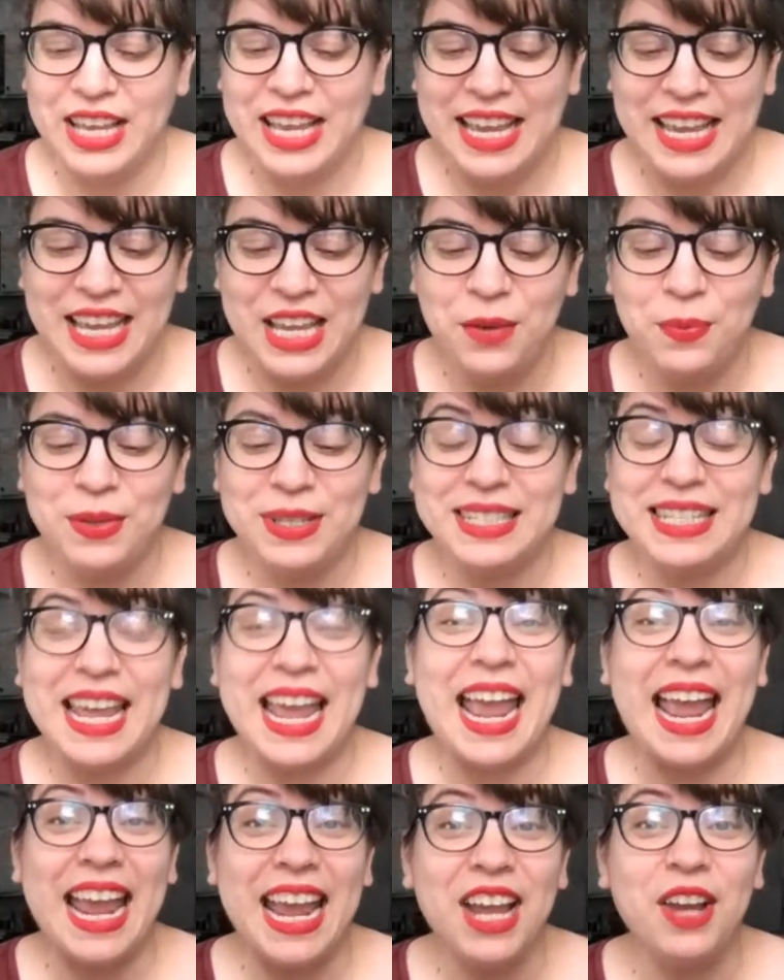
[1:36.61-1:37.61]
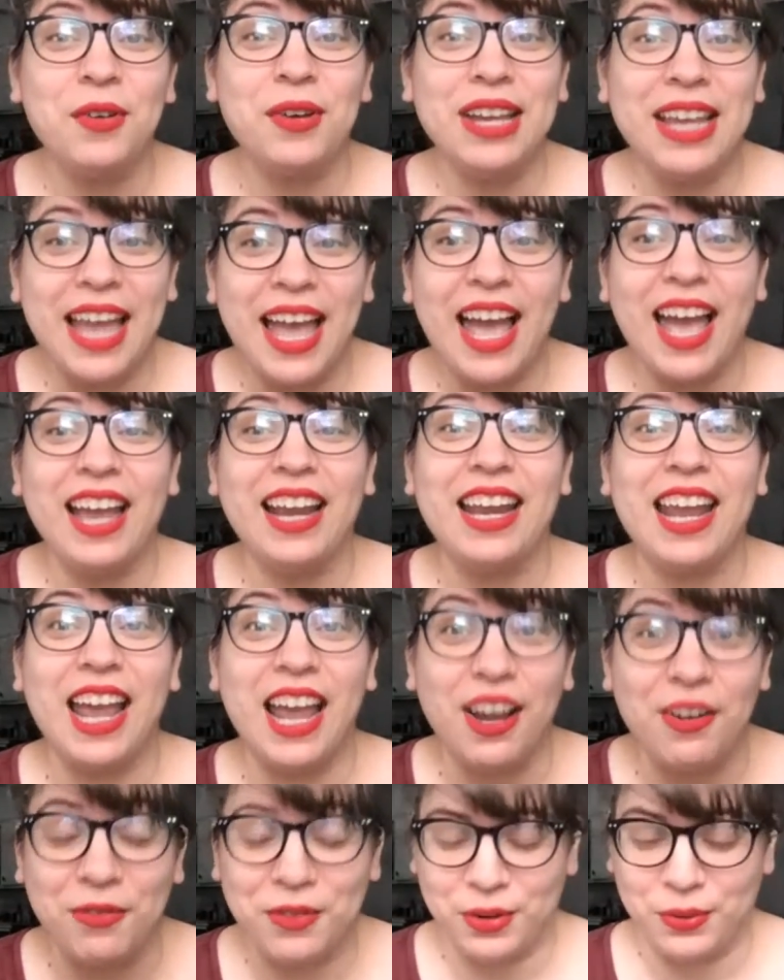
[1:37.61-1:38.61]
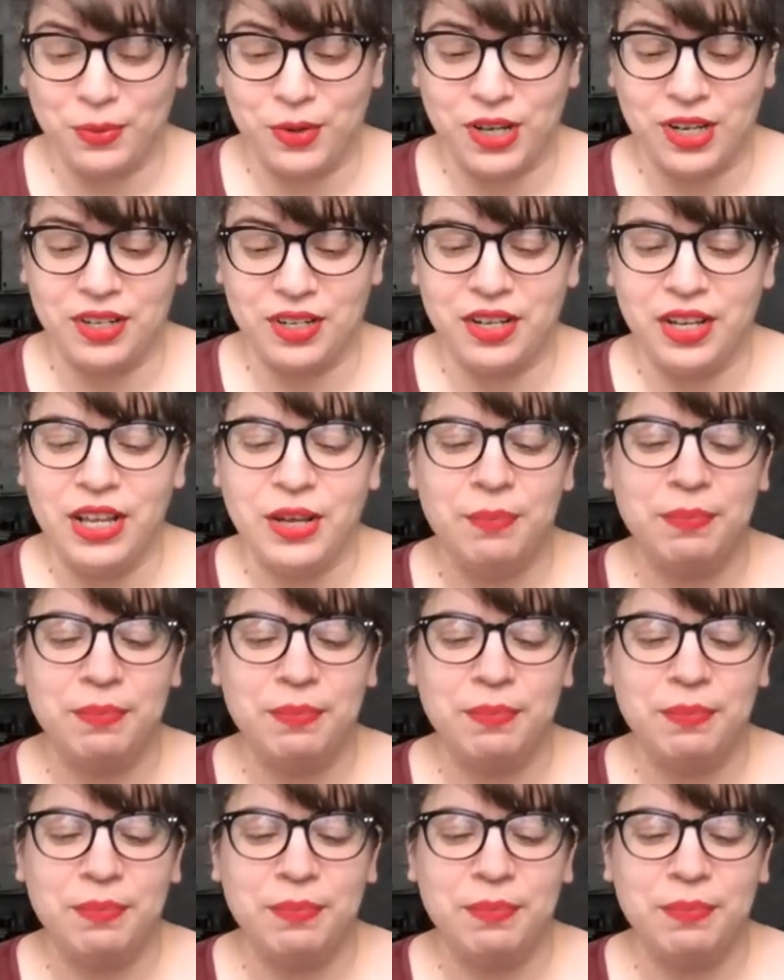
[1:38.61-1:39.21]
He was angry at everyone.